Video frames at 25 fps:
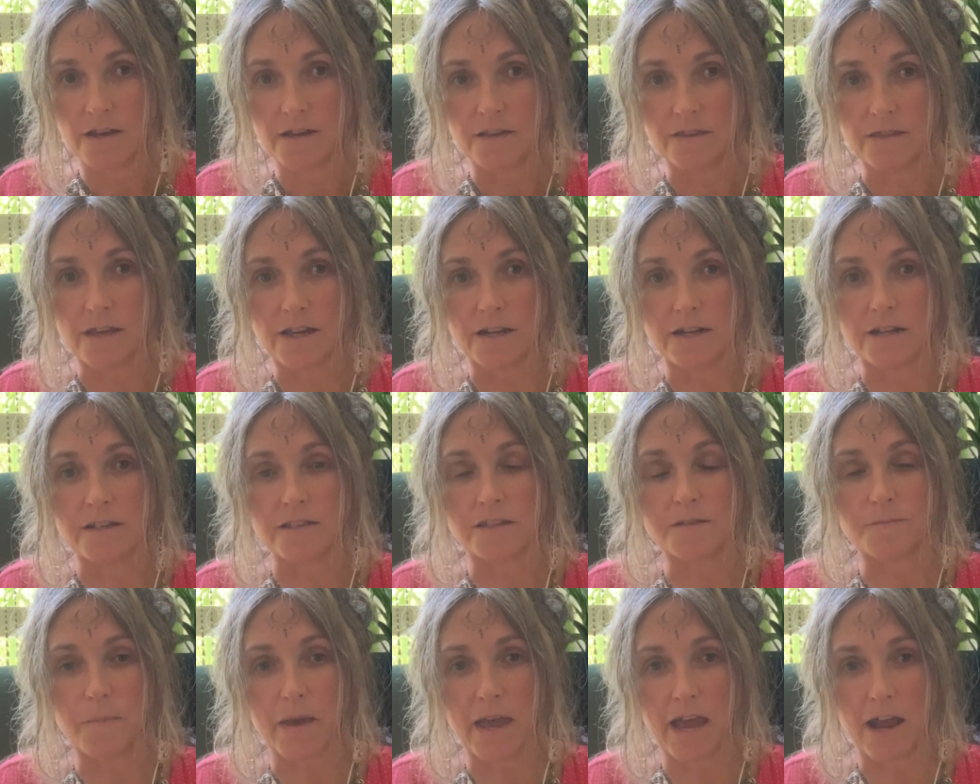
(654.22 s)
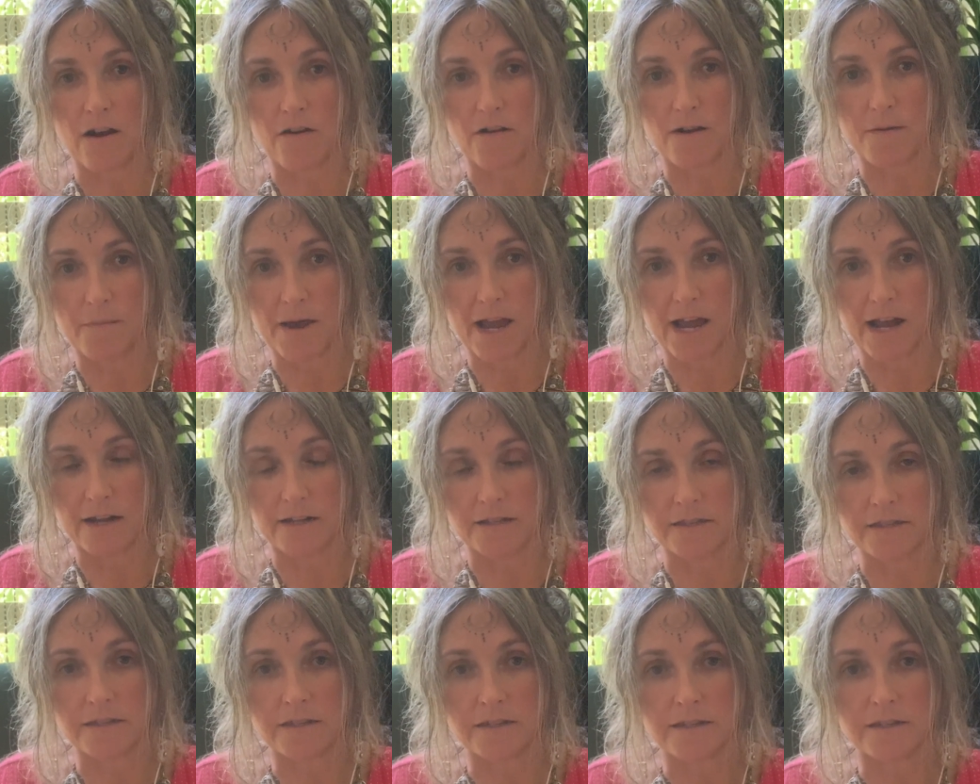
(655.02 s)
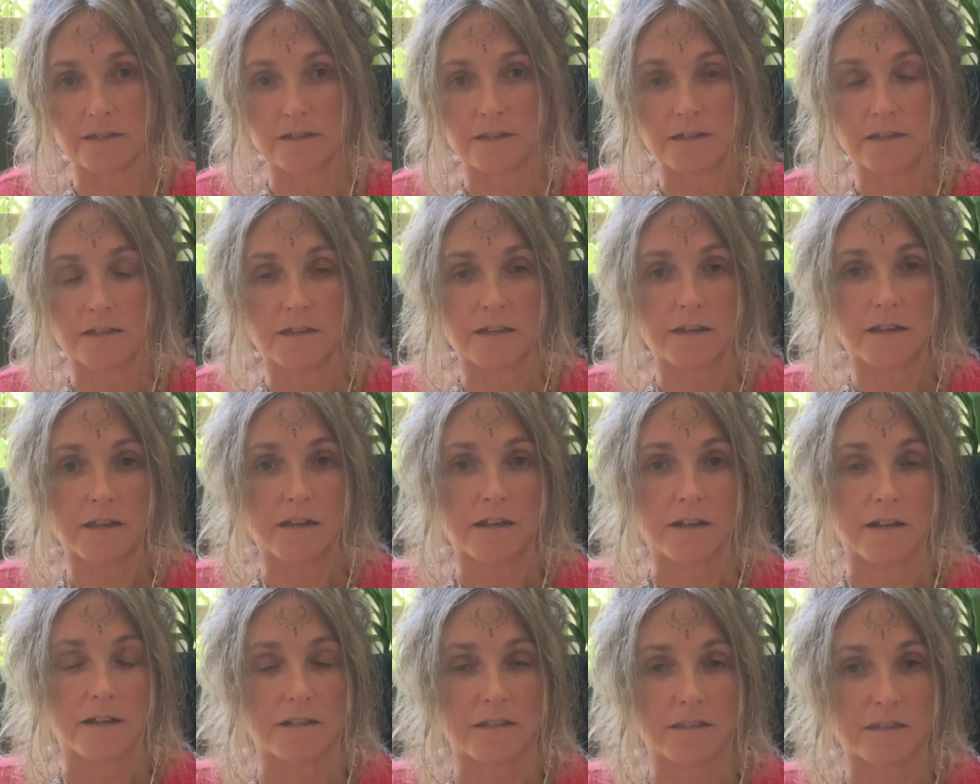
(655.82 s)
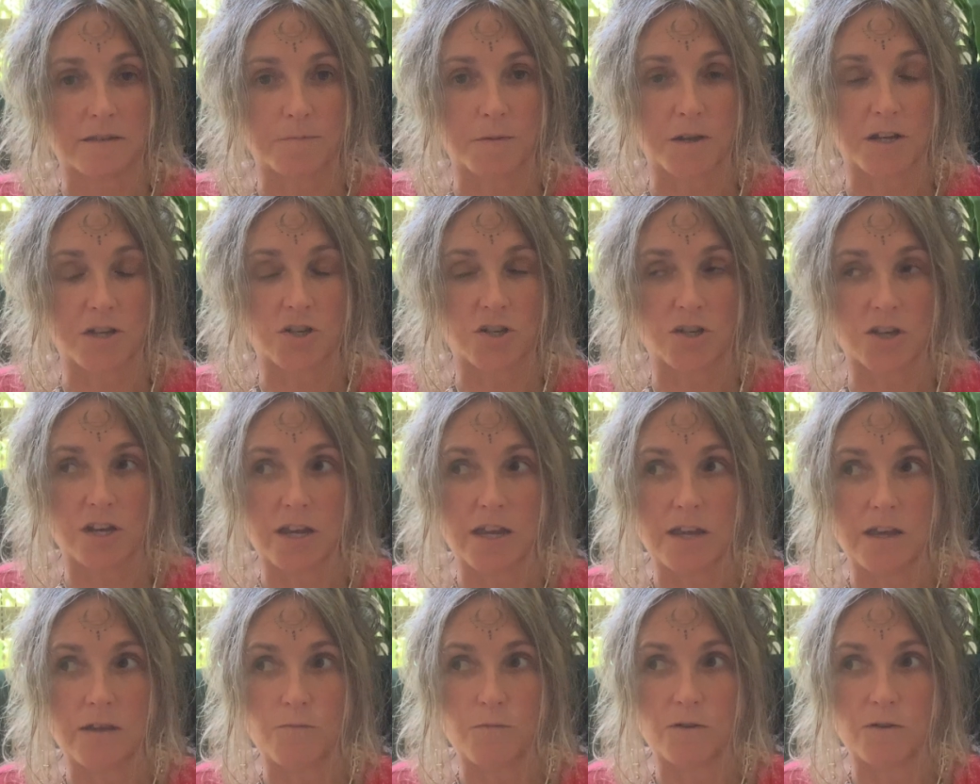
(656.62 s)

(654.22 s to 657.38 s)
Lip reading: that is paramount, especially